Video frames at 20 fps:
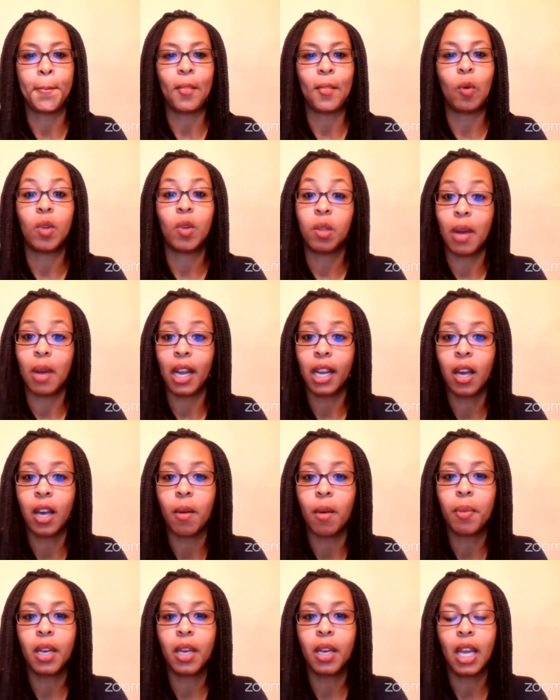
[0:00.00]
With my
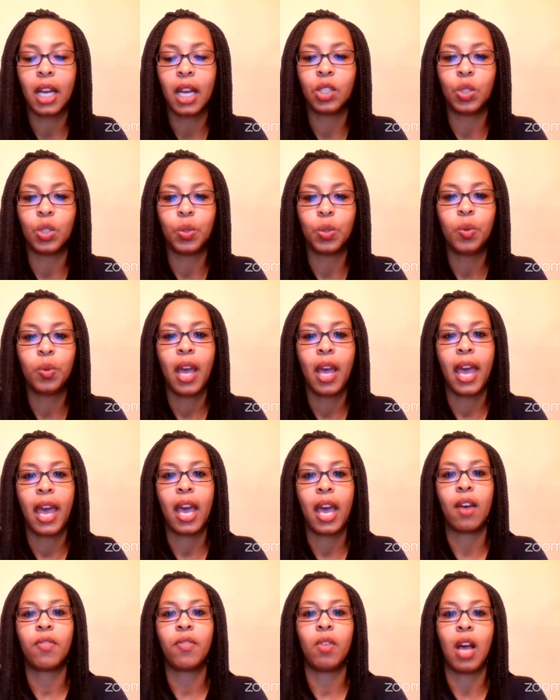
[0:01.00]
company, I do
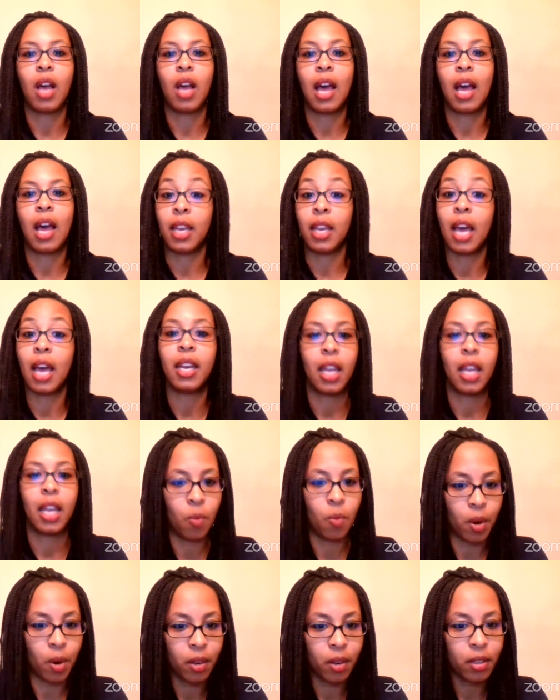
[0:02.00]
have a
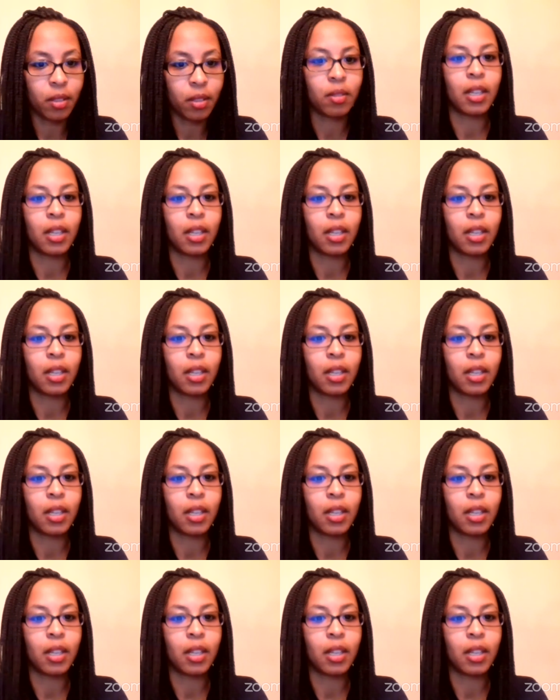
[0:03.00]
network.